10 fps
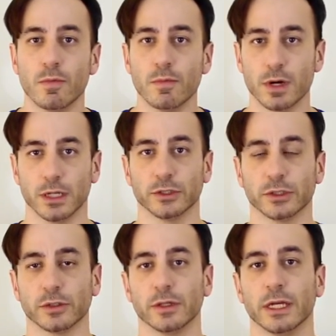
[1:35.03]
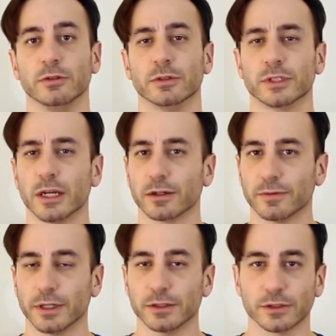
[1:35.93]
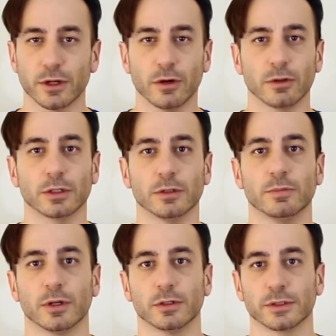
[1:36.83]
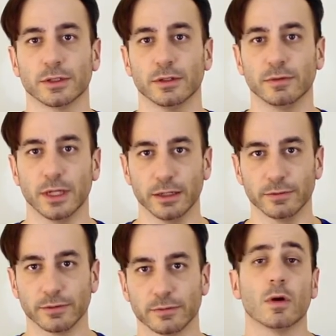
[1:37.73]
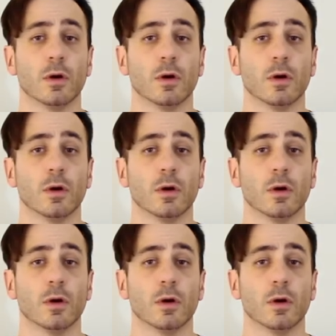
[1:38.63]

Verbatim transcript: much that you sacrifice all the good parts of life.